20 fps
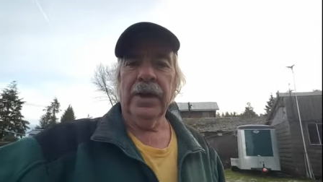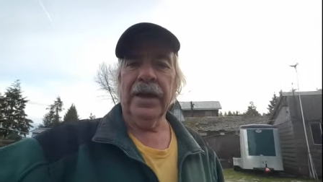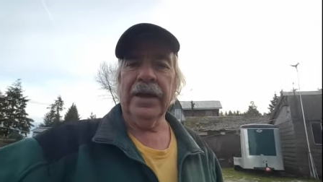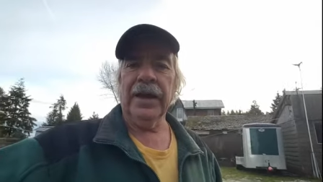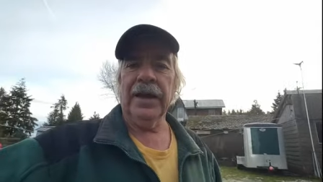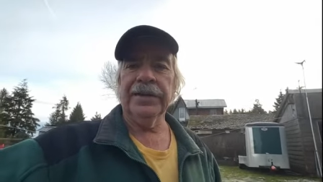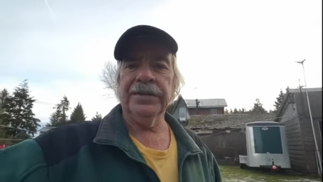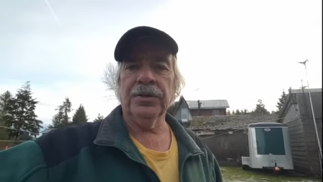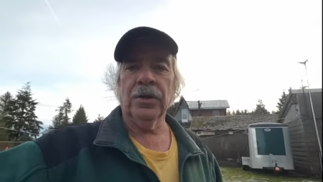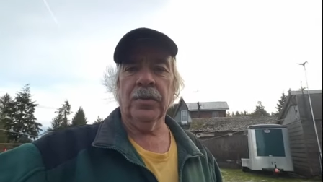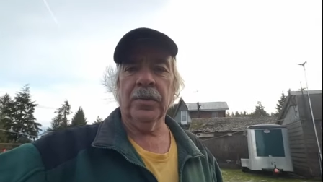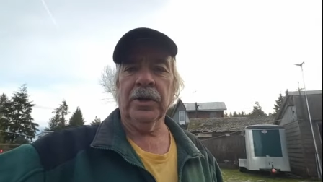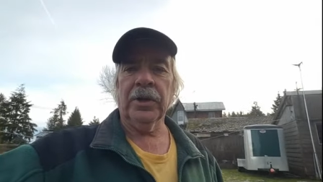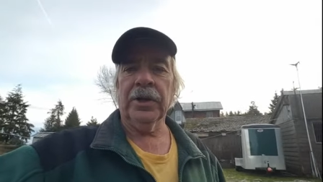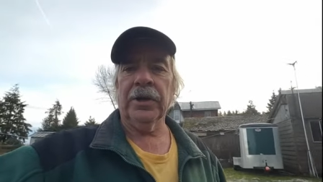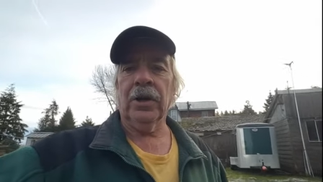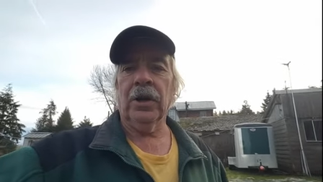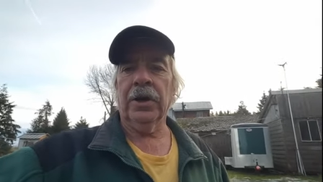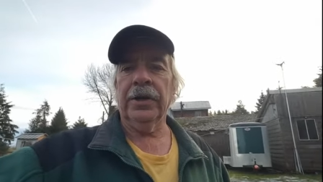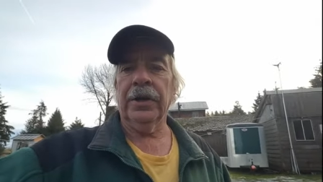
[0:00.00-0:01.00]
Hey guys, Norm
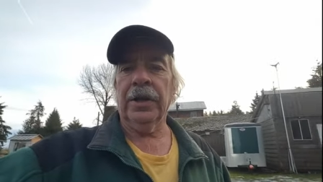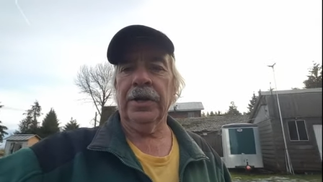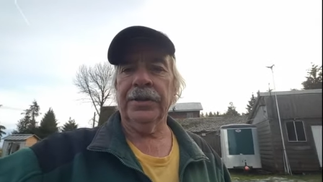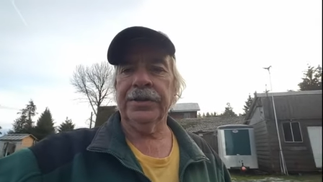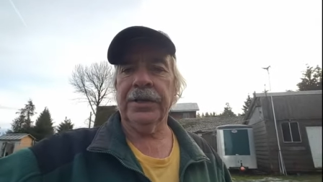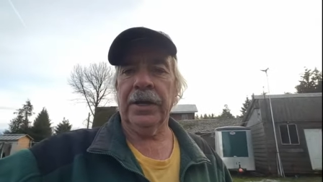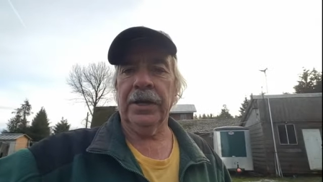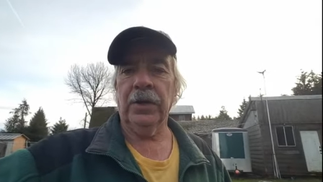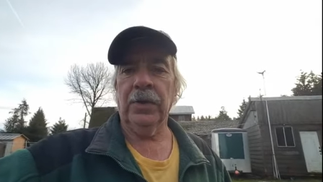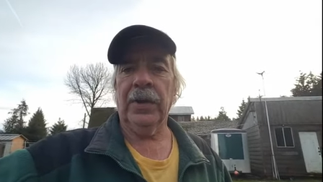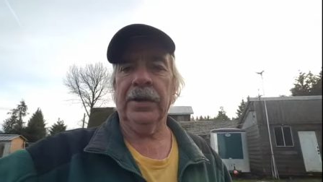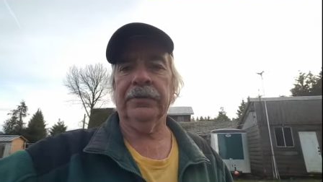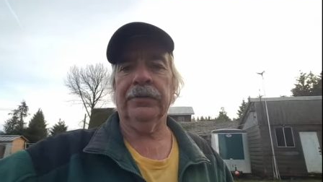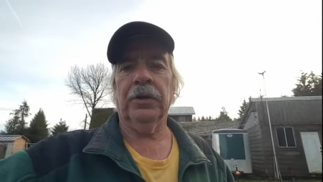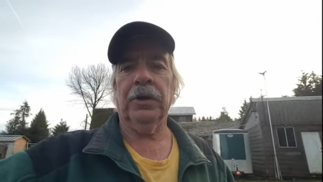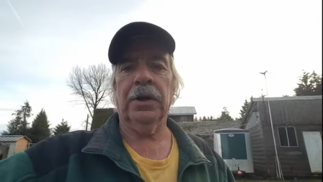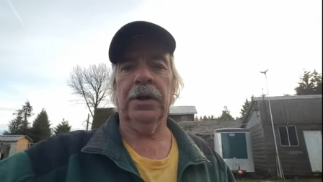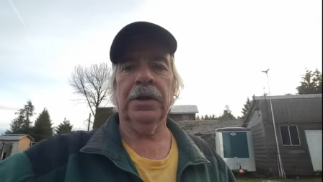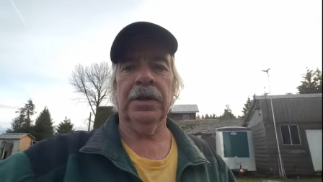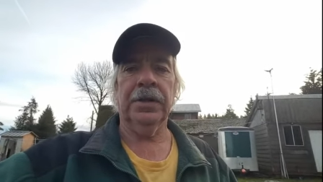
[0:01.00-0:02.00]
McGregor on Haida Gwaii
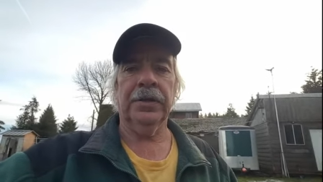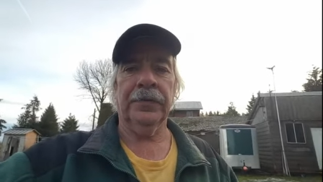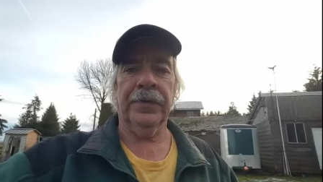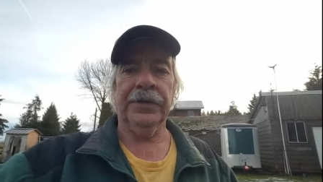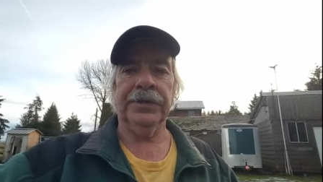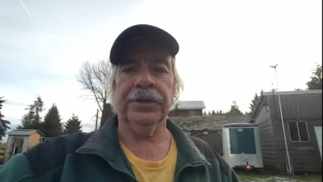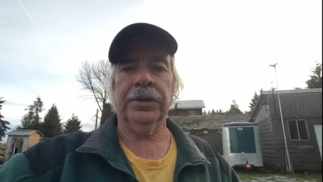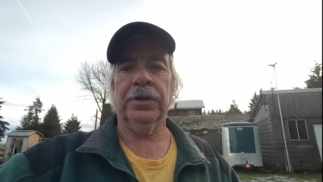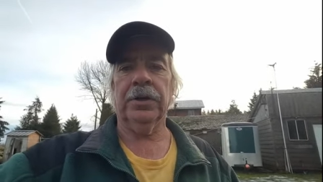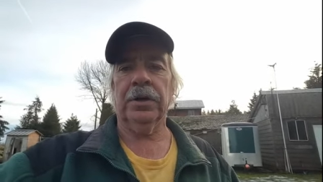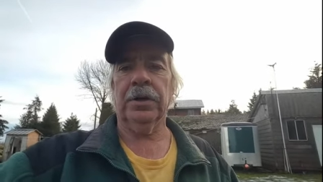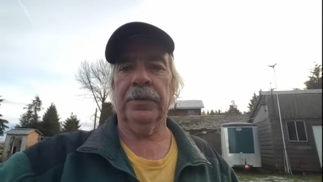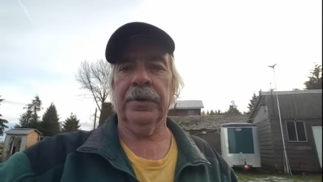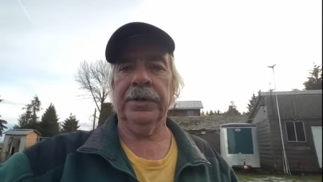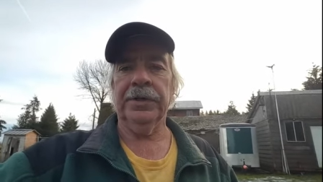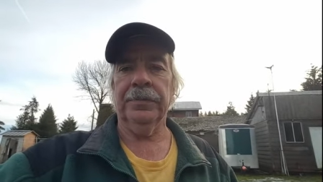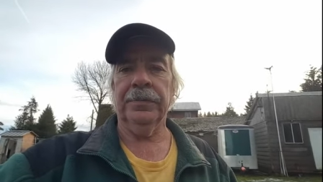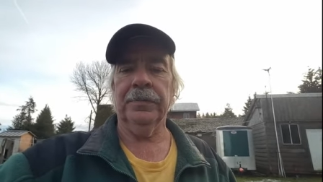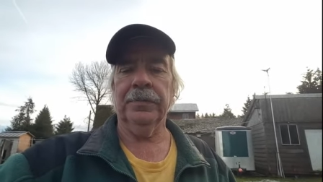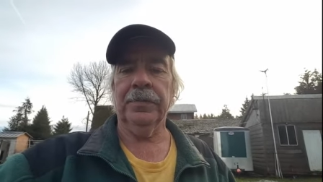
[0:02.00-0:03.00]
for our Island Adventure.
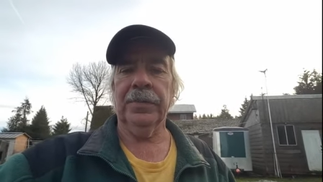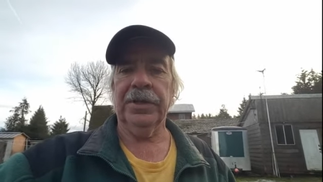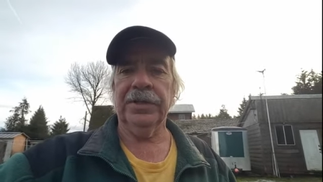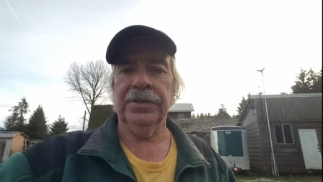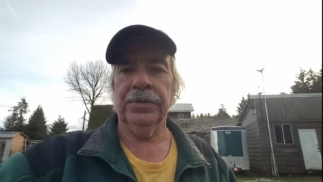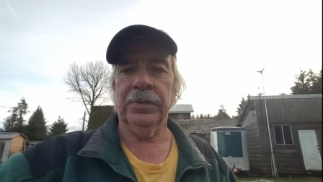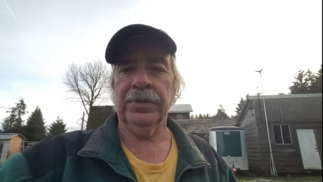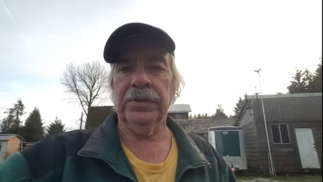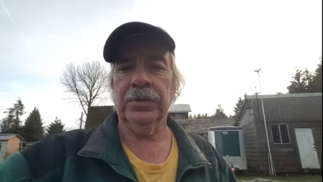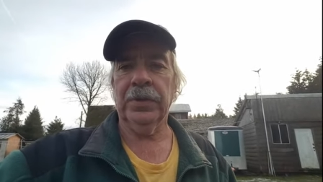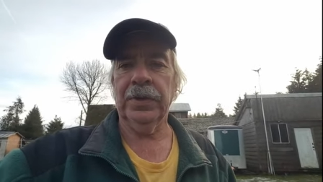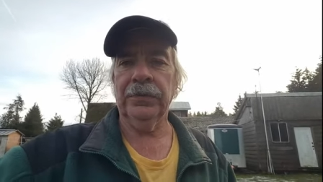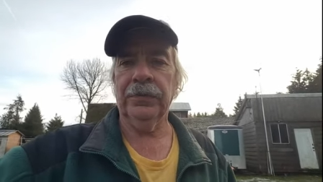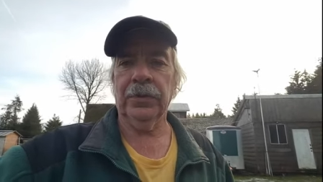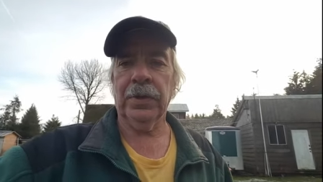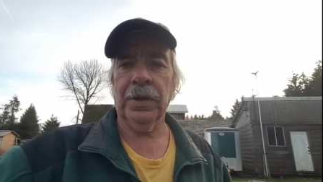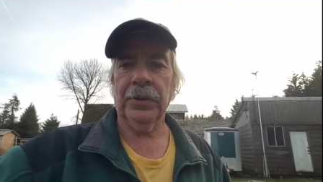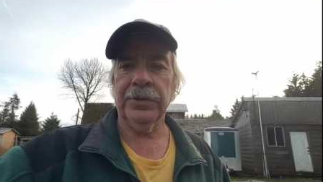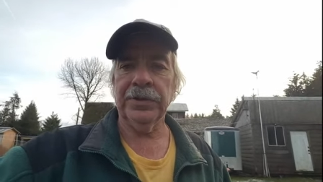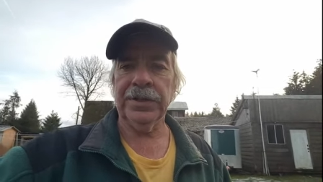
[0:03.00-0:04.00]
Alright, amazing what
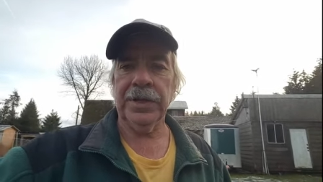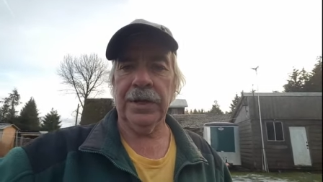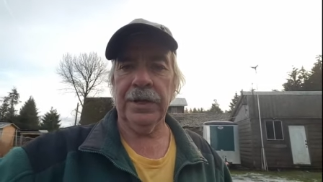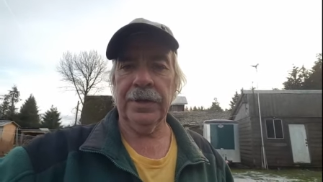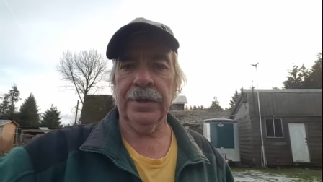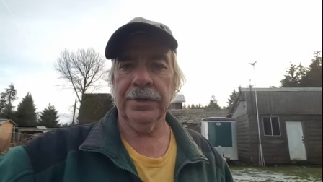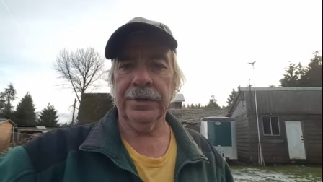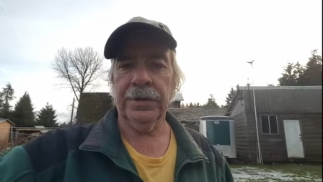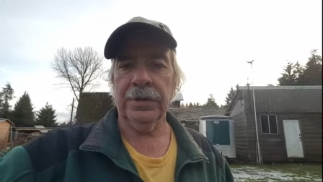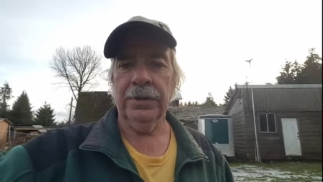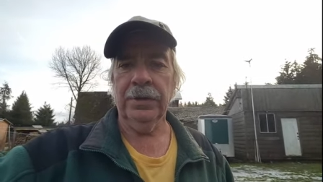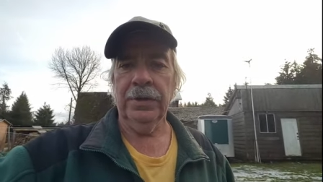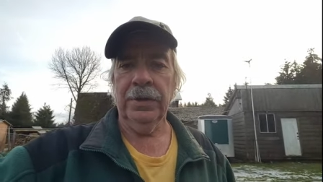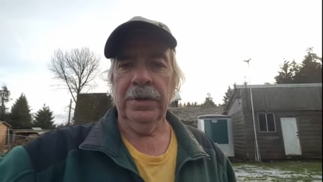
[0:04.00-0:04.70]
24 hours does.